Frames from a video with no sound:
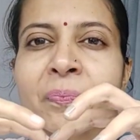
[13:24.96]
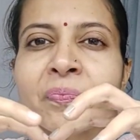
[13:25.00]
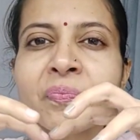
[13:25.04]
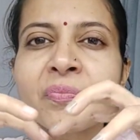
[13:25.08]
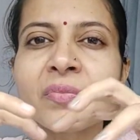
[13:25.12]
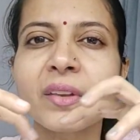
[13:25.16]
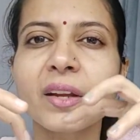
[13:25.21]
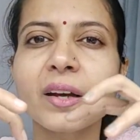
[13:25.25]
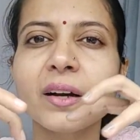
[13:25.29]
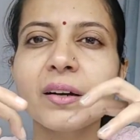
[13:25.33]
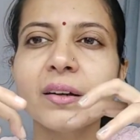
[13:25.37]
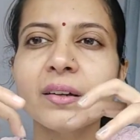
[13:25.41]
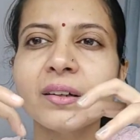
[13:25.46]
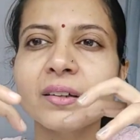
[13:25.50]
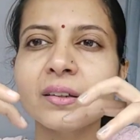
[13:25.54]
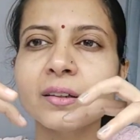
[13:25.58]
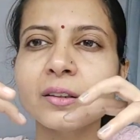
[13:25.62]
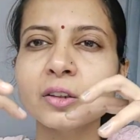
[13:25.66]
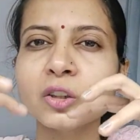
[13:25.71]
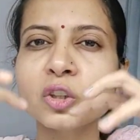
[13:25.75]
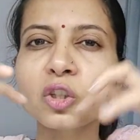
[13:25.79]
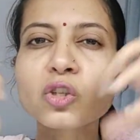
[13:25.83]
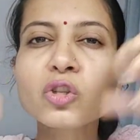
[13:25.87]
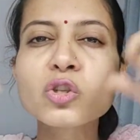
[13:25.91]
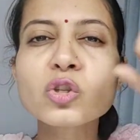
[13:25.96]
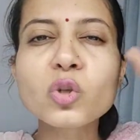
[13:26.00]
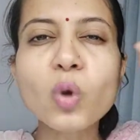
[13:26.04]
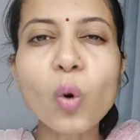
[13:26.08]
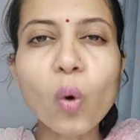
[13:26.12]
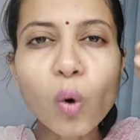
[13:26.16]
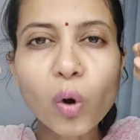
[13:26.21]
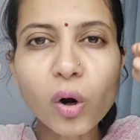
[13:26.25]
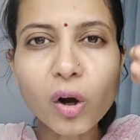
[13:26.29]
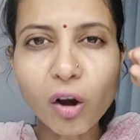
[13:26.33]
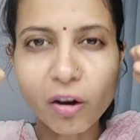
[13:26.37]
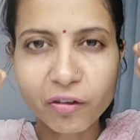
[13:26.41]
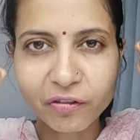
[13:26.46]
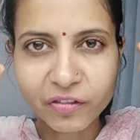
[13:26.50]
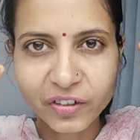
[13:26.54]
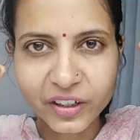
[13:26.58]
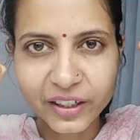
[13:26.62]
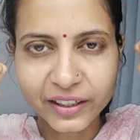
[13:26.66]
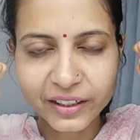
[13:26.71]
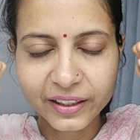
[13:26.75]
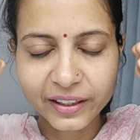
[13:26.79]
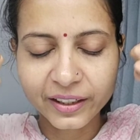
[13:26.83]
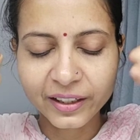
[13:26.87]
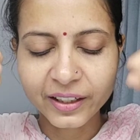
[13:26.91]
the soul of
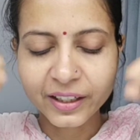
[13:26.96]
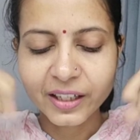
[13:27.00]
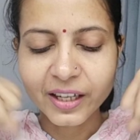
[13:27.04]
it.